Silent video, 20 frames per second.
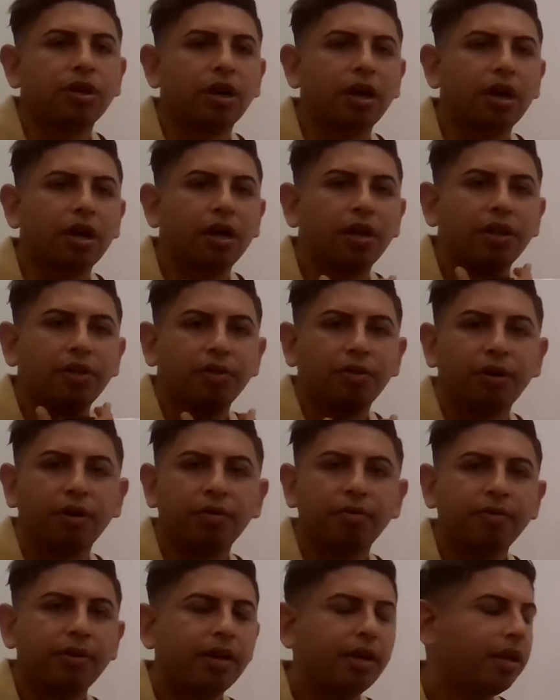jaw,
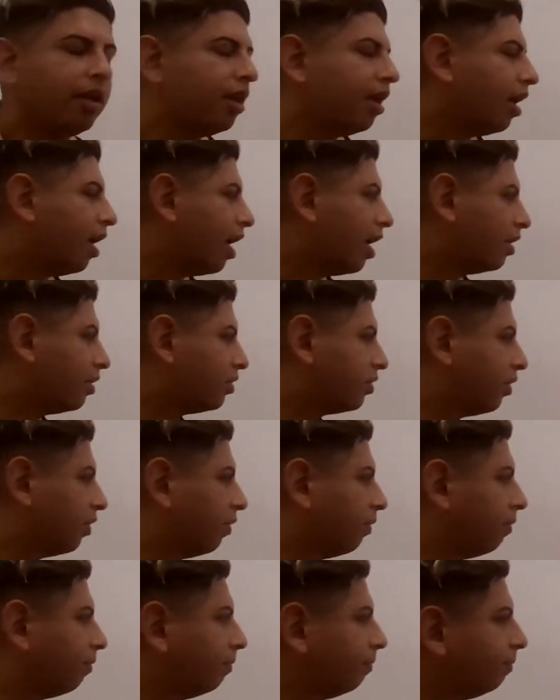throat, and
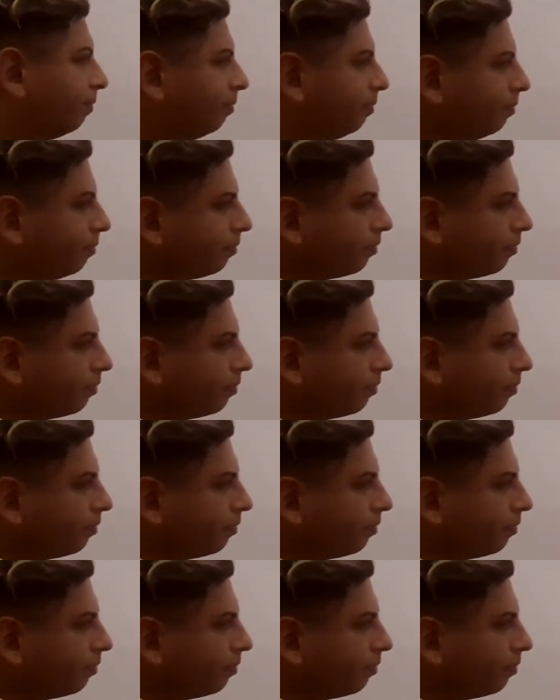so